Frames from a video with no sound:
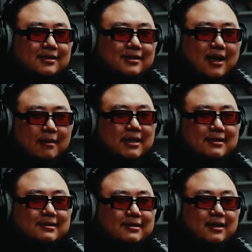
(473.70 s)
i
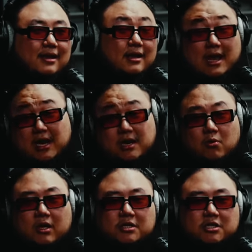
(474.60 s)
mean
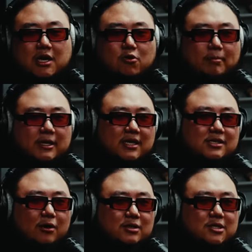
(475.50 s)
anyone in general, but he's
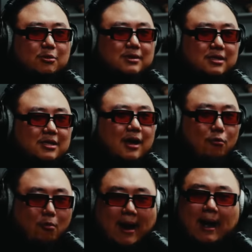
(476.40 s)
also the
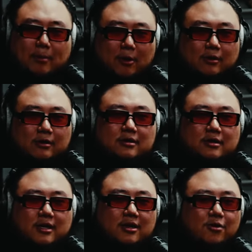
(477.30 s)
rapper,
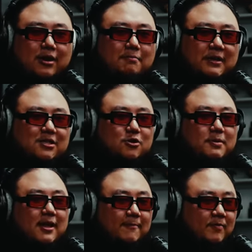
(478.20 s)
you know, in
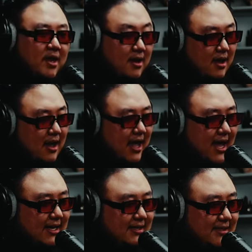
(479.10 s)
BTOB.
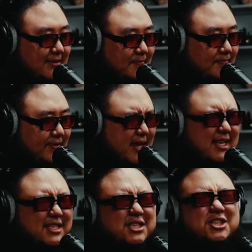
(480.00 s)
And
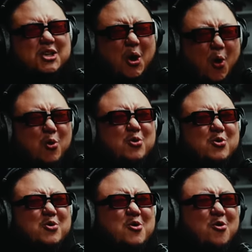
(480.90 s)
it's so
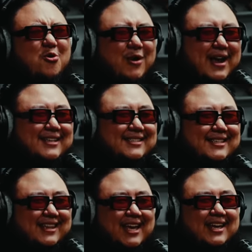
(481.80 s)
crazy.
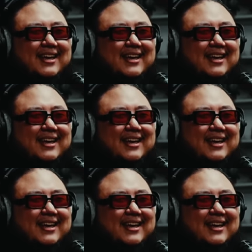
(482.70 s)
Like,